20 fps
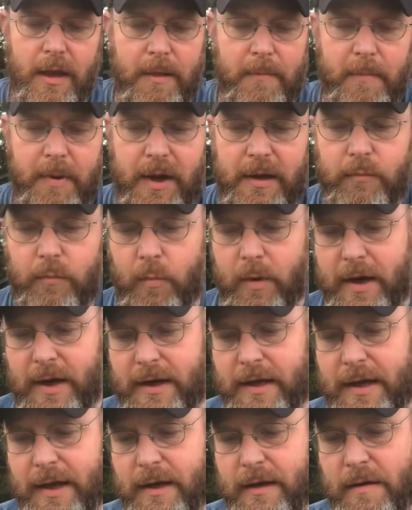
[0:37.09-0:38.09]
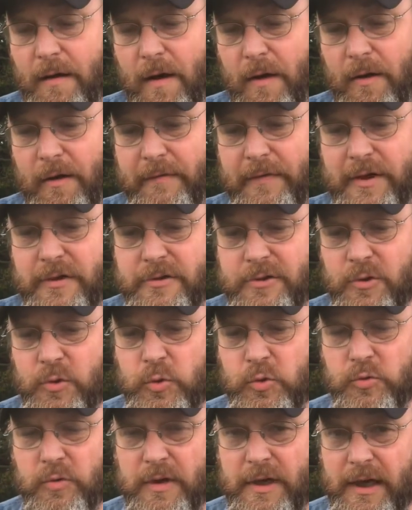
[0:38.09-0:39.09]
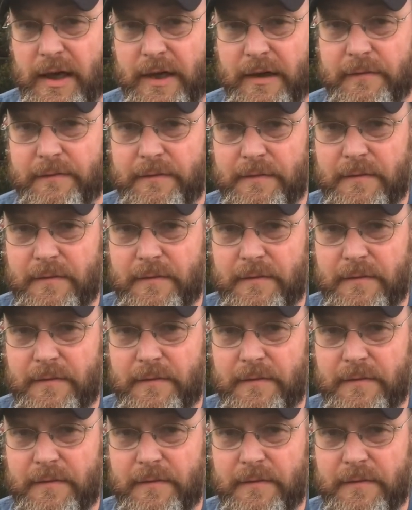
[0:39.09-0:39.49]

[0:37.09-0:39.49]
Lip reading: But what I did, all of our tools were kind of